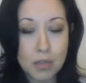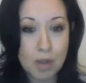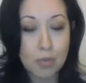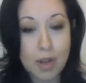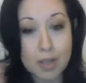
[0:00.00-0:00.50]

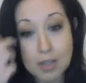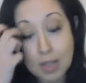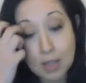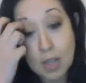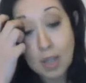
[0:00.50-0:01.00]
thought
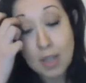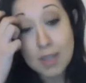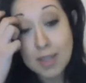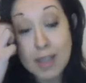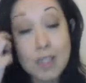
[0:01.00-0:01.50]
process,
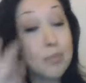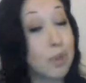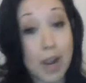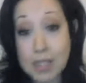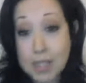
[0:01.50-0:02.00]
that's a
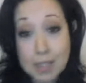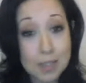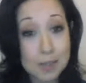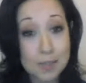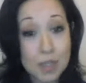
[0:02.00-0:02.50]

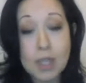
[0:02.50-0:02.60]
practice.